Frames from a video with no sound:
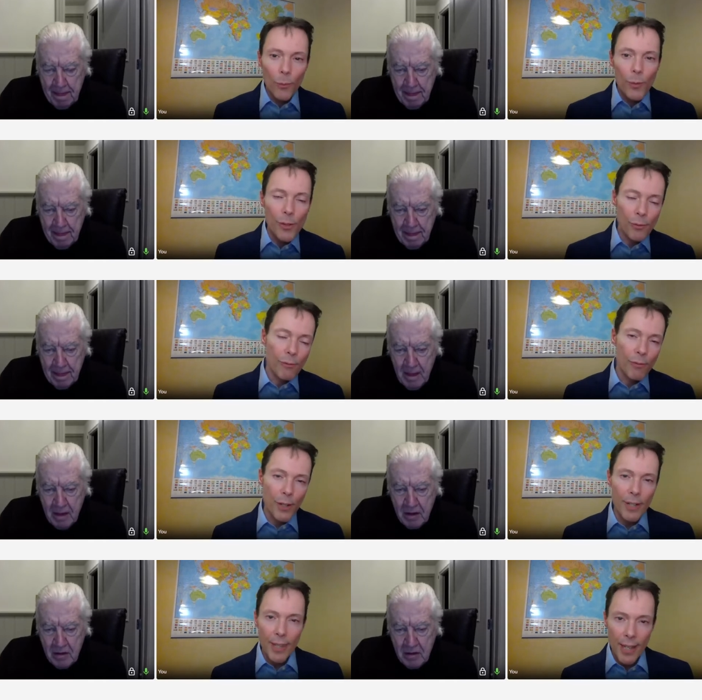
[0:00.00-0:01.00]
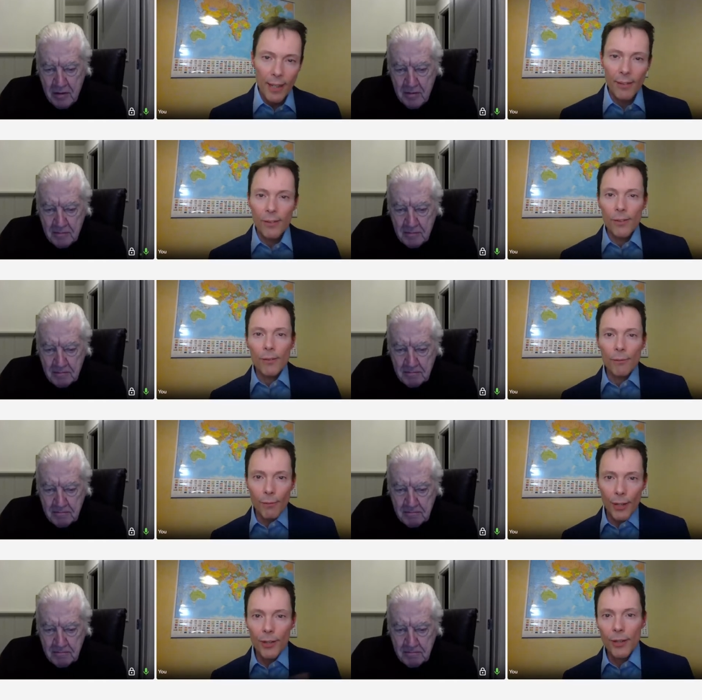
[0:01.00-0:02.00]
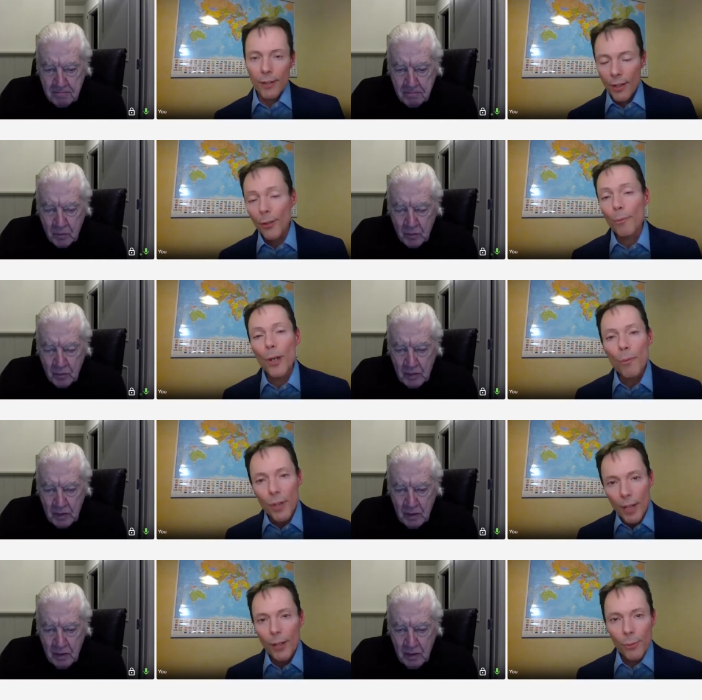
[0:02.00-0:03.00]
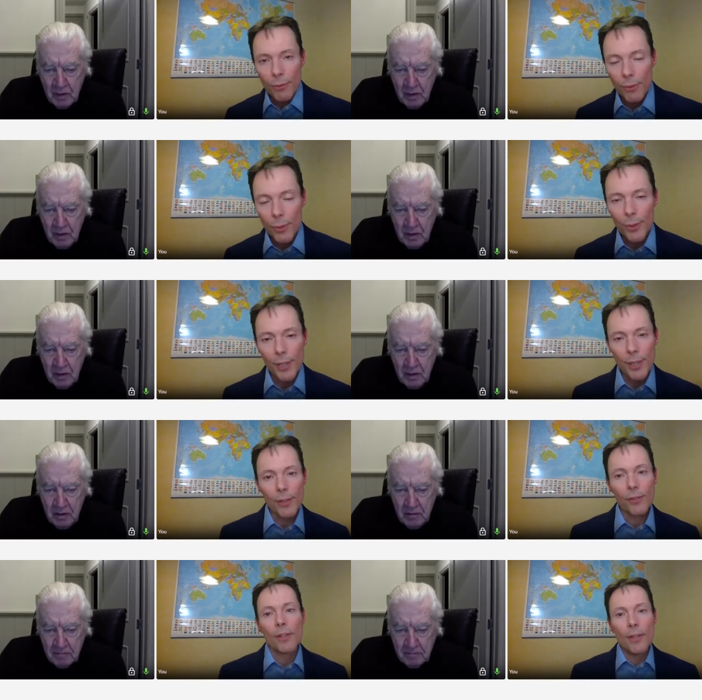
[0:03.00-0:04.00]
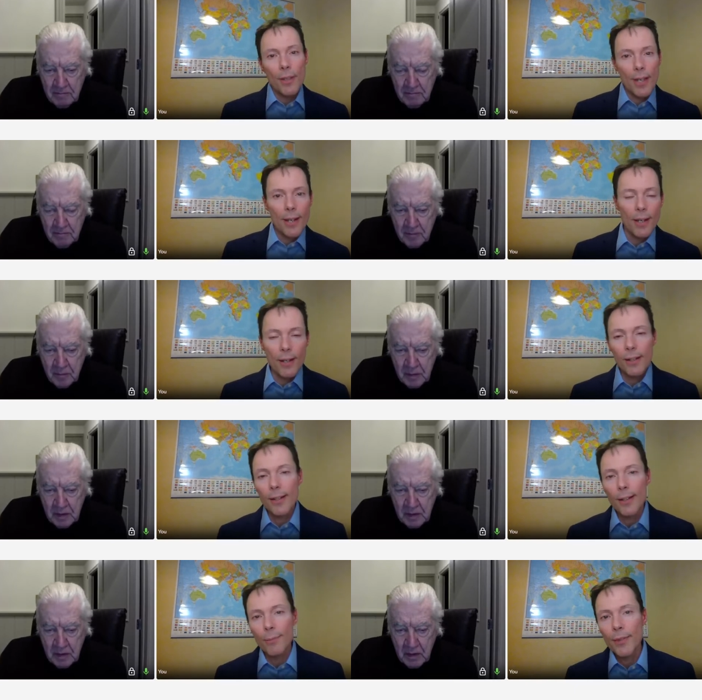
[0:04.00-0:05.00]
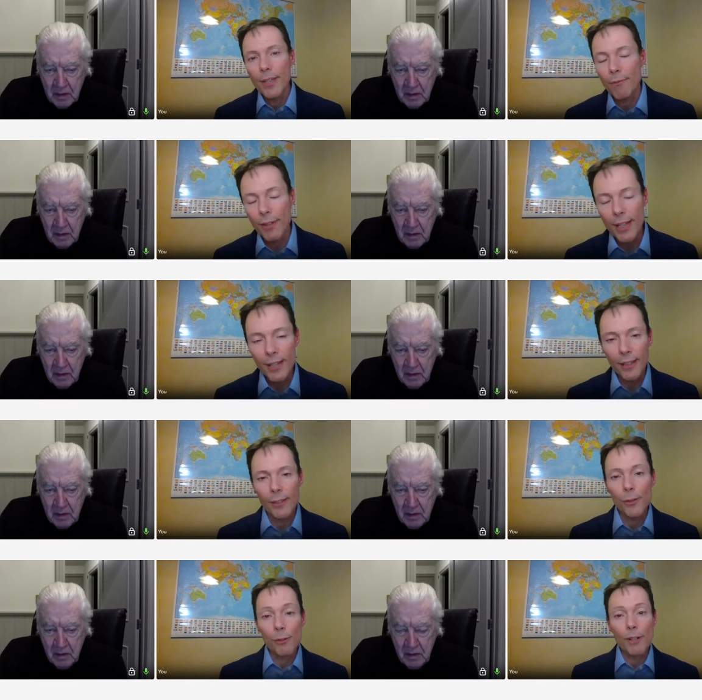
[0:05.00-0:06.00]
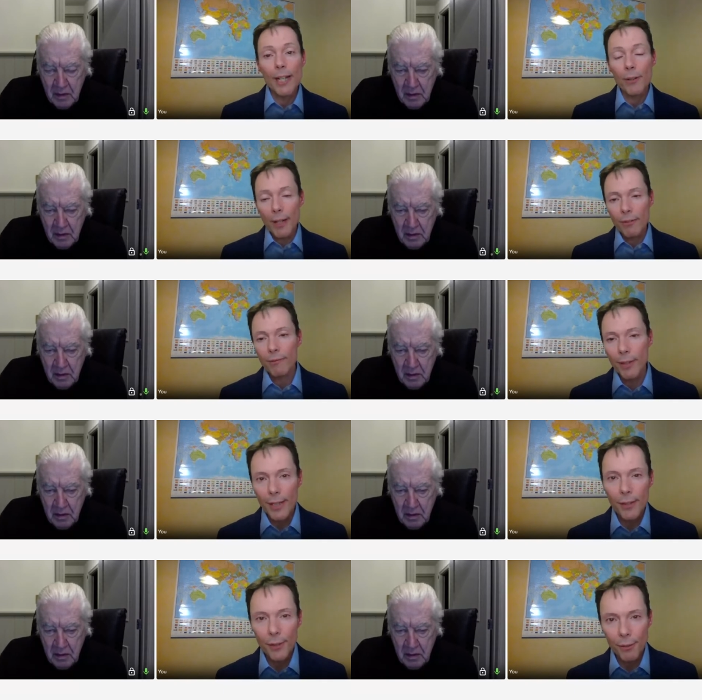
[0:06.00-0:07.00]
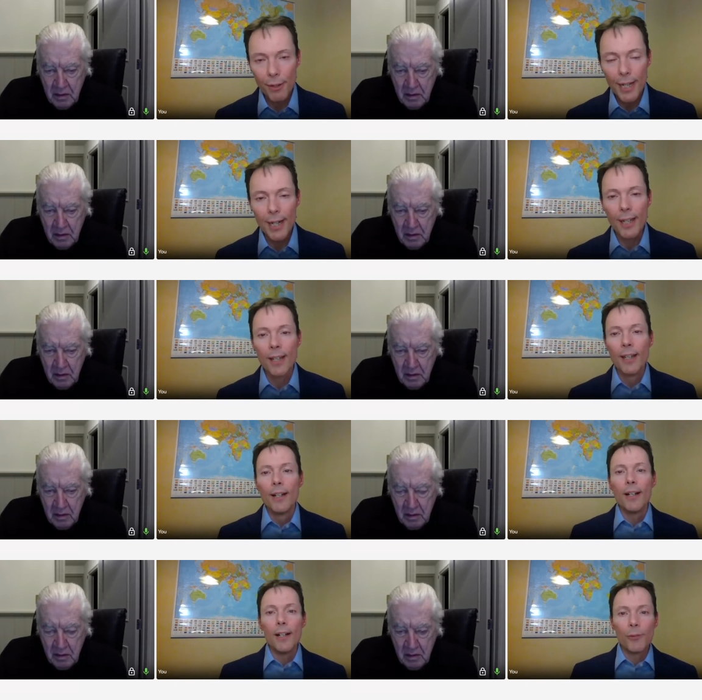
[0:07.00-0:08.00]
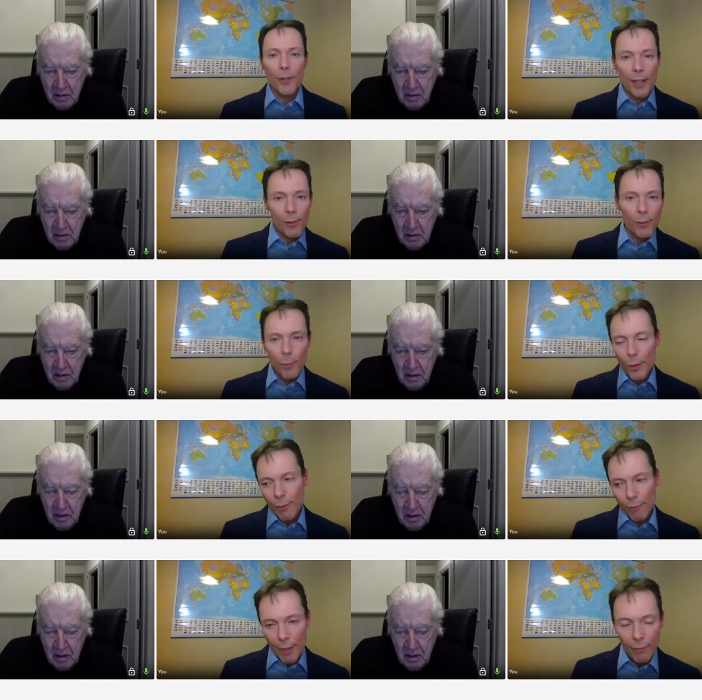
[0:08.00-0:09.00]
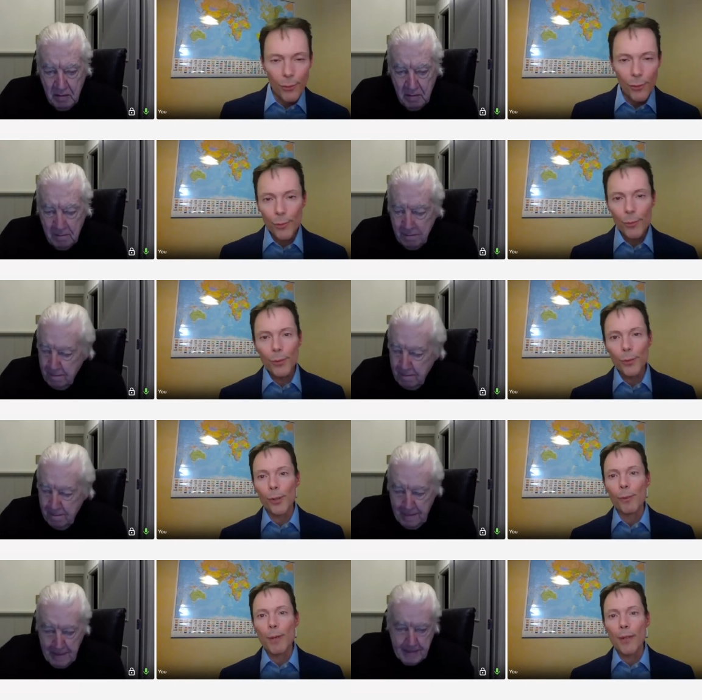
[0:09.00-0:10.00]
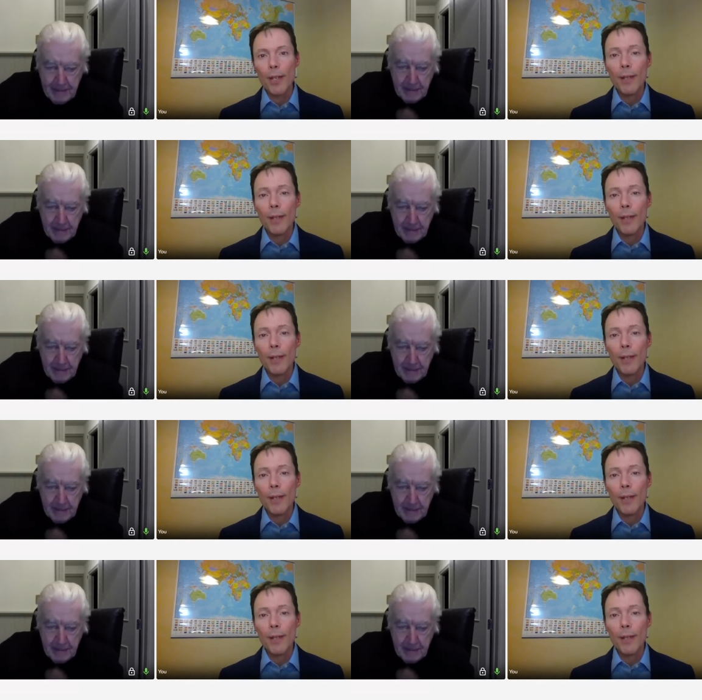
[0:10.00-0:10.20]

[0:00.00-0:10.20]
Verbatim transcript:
Speaker 1: we're just referring there to Russia at the moment as we're recording this. They are um, invading Ukraine or have invaded Ukraine. Uh, so that that's the point of reference that we're talking about